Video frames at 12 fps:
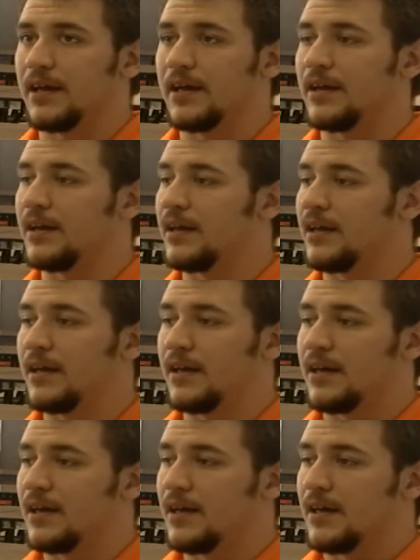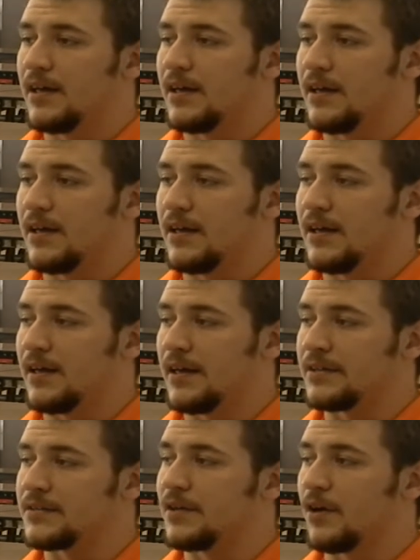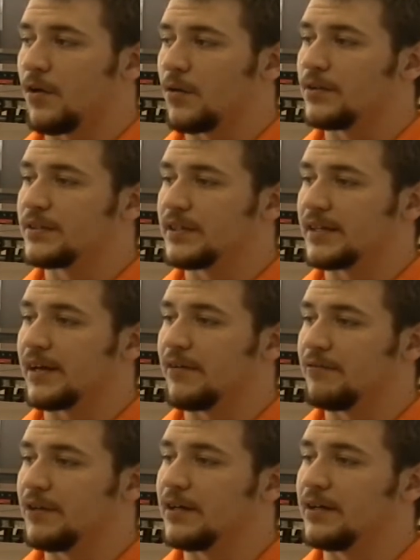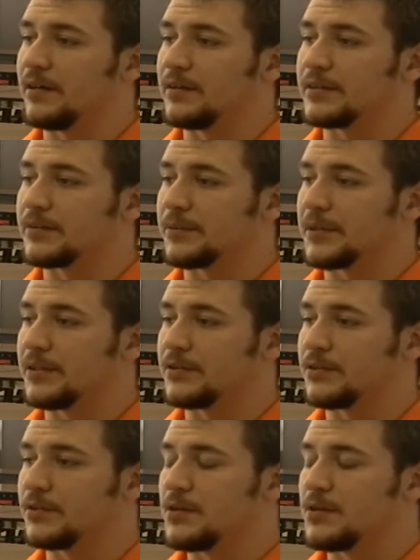And that's the hardest thing I've done, is because